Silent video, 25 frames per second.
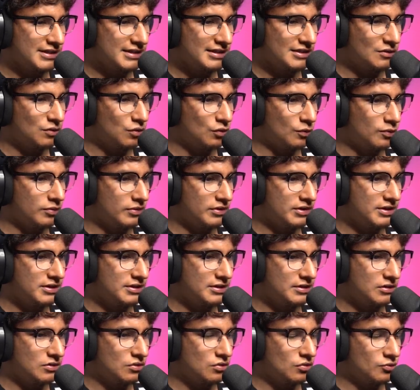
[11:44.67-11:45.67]
is a cool... This is
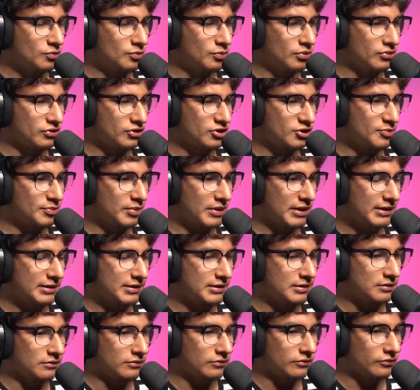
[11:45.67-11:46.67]
a cool
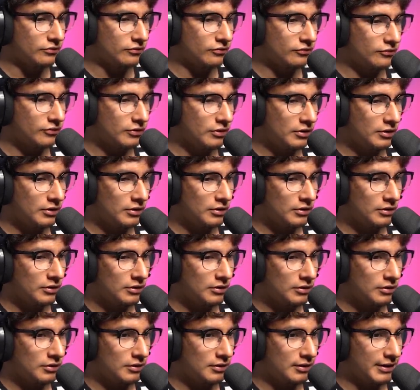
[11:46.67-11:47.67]
perspective.
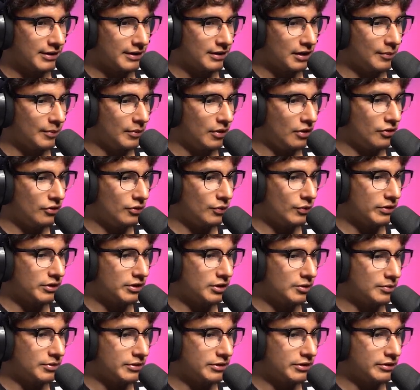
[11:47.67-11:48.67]
Like, I'm all the way
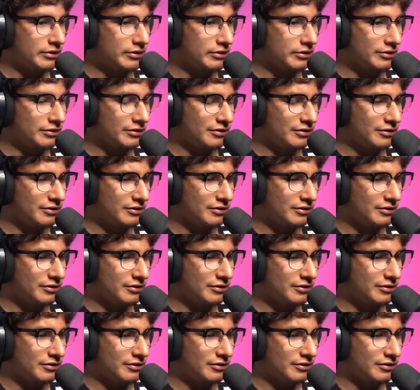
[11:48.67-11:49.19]
up here.